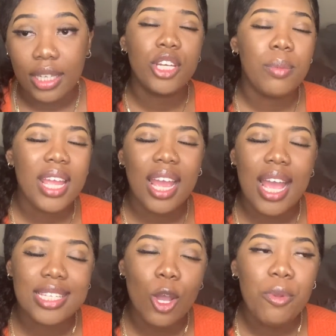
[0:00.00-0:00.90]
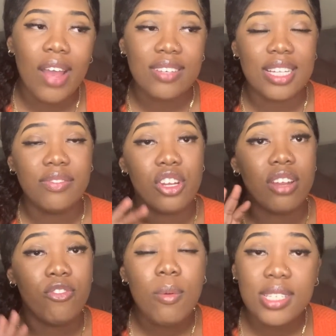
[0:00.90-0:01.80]
But, but yeah, guys, I hope you guys find the
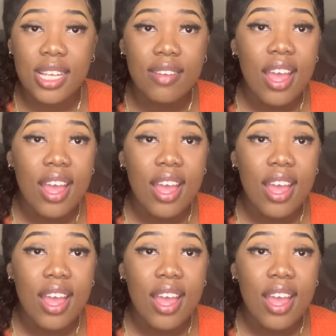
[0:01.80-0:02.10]
video informative.